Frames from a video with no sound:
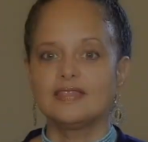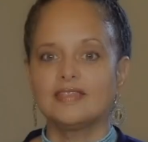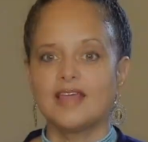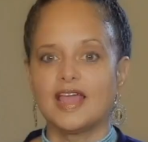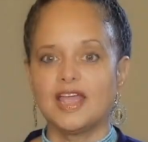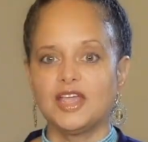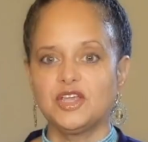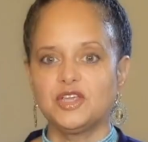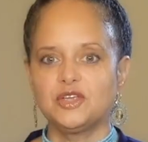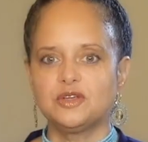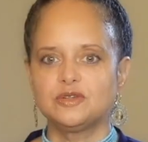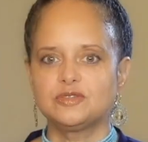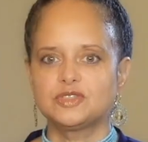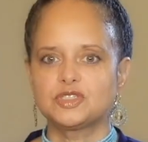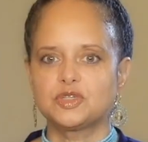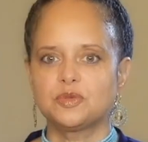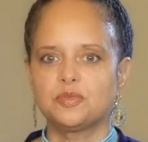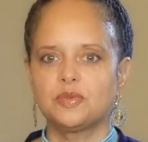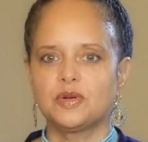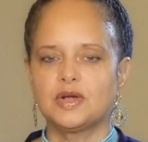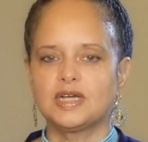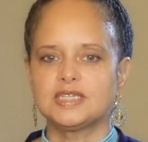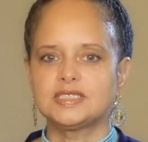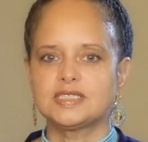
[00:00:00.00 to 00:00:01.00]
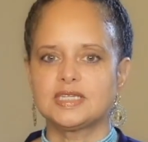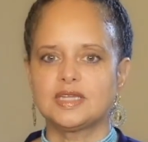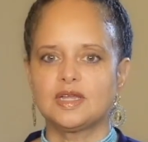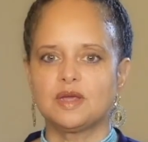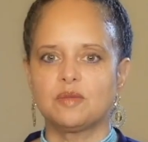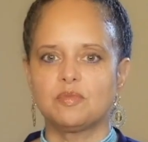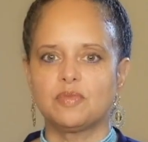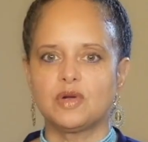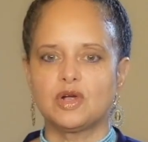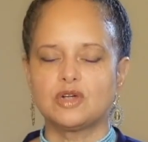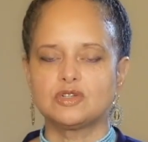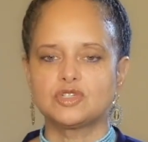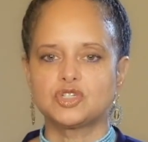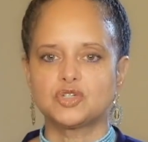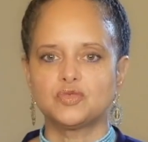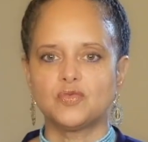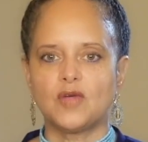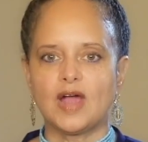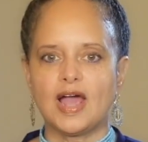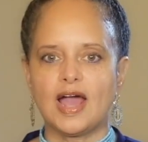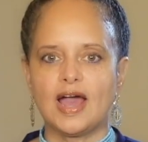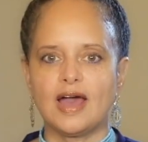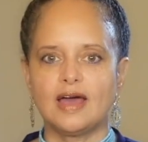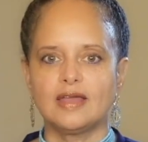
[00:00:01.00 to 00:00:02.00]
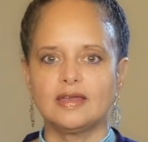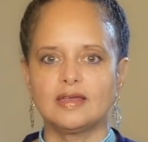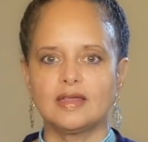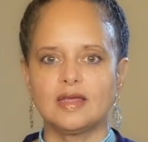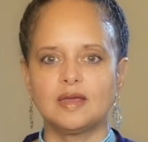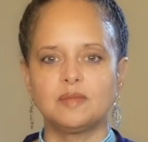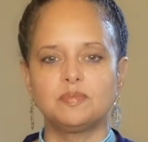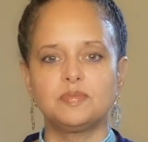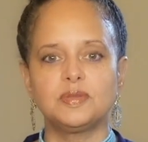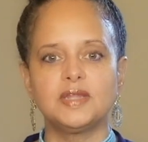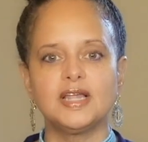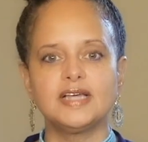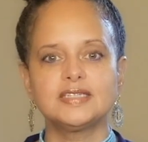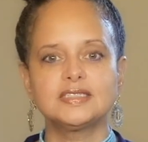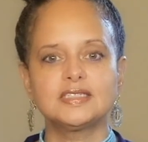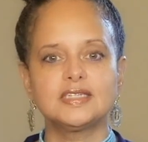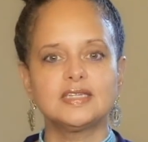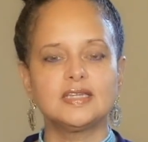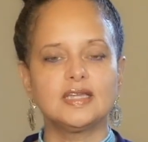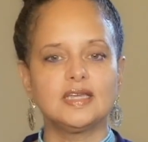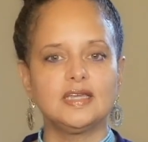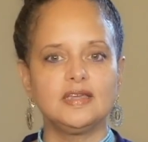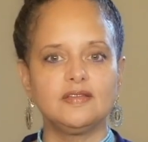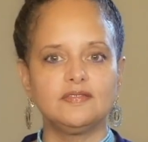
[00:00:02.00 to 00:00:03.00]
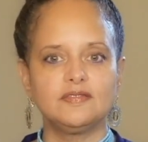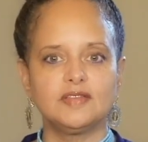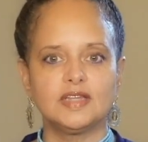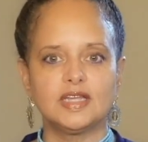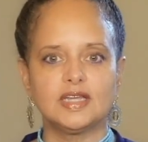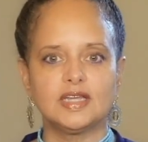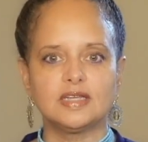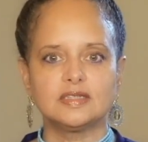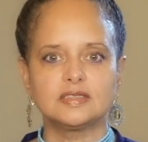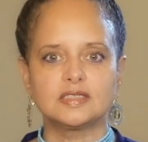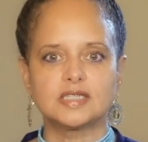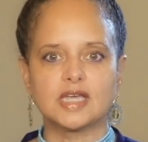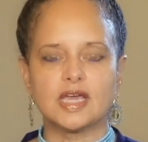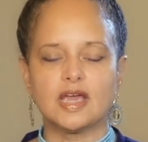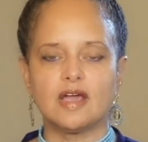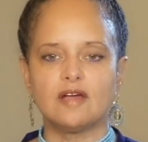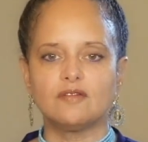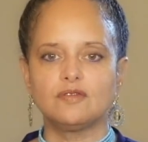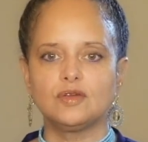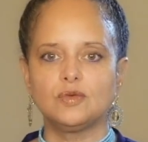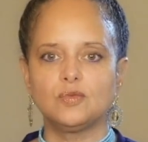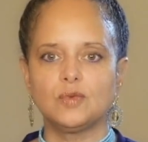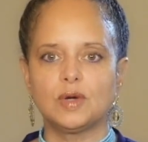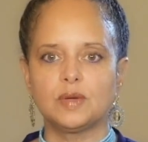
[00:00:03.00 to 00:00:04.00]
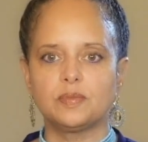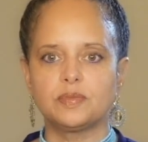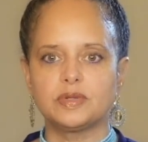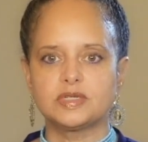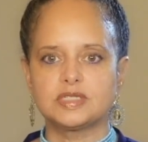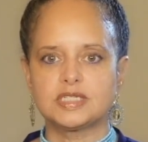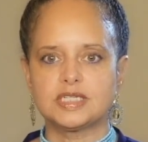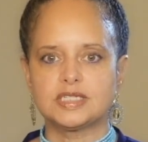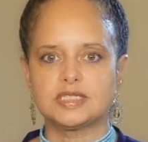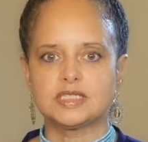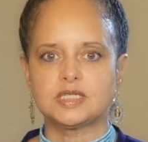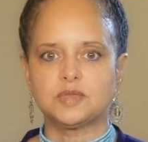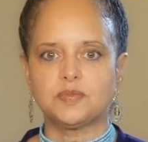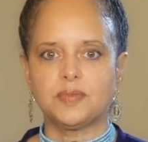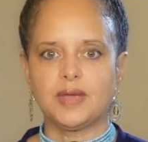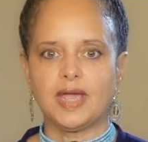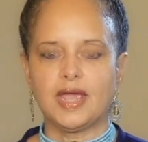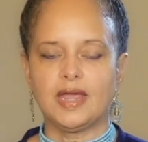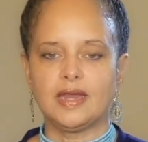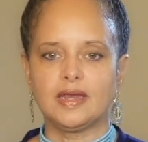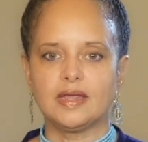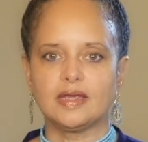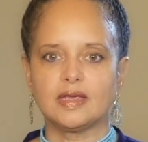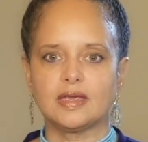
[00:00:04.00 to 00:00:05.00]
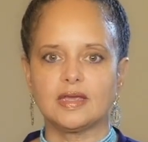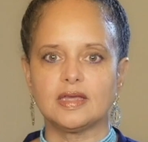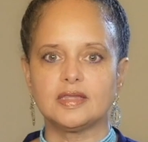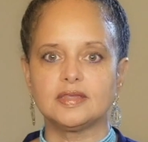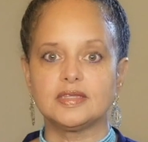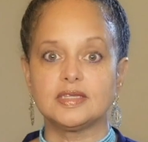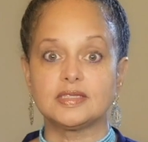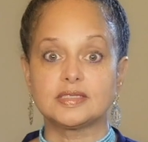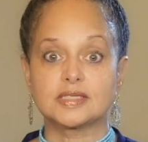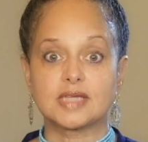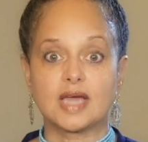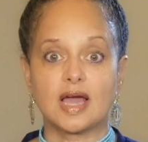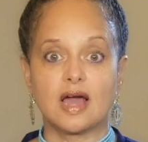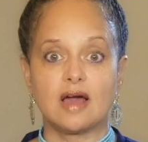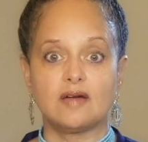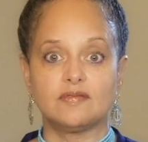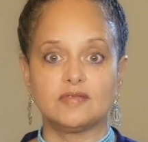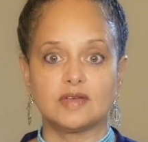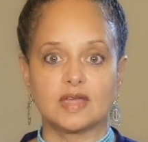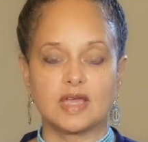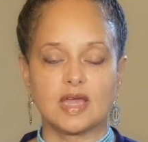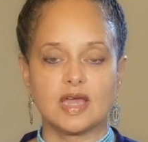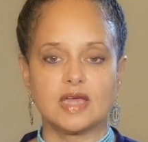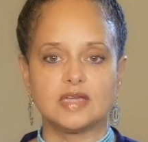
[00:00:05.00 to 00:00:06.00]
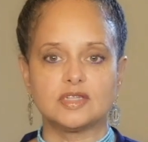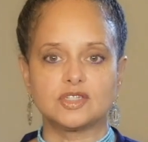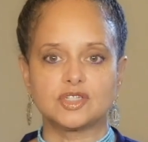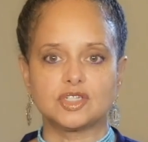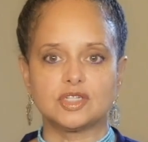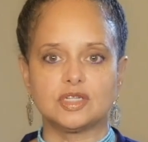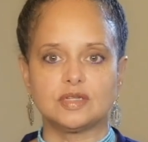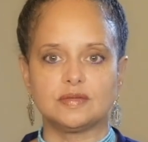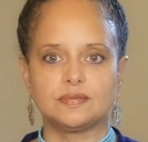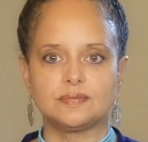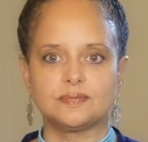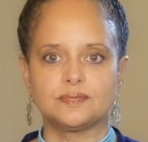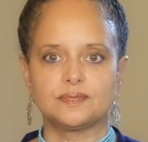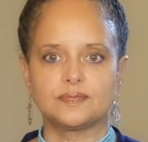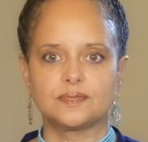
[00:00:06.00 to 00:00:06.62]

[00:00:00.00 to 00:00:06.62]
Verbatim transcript: Thank you to President Bergeron and blessed evening to everyone participating in this convocation.